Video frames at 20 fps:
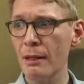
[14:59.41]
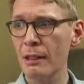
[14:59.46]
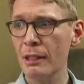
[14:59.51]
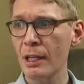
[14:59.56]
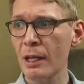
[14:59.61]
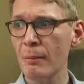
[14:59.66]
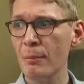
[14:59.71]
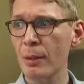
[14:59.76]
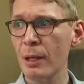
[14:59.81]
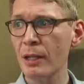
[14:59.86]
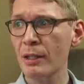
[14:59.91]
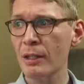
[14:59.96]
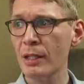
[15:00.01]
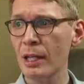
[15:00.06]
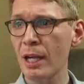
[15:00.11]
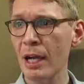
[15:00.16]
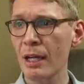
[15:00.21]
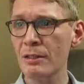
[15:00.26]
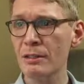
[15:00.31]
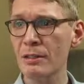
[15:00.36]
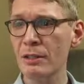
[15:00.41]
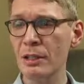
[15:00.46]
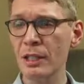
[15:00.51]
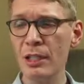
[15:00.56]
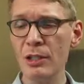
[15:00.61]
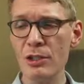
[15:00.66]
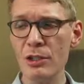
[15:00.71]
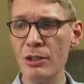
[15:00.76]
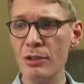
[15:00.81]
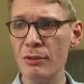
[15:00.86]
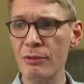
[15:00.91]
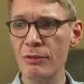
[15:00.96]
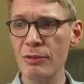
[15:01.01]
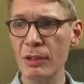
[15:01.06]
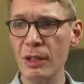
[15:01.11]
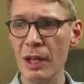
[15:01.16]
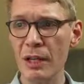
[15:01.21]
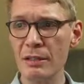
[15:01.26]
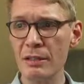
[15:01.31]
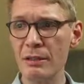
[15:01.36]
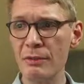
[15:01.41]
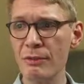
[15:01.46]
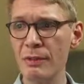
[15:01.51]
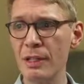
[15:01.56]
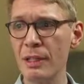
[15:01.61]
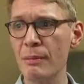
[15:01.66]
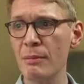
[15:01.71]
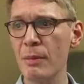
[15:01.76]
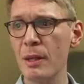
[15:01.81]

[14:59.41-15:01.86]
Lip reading: not by the consolation of philosophy,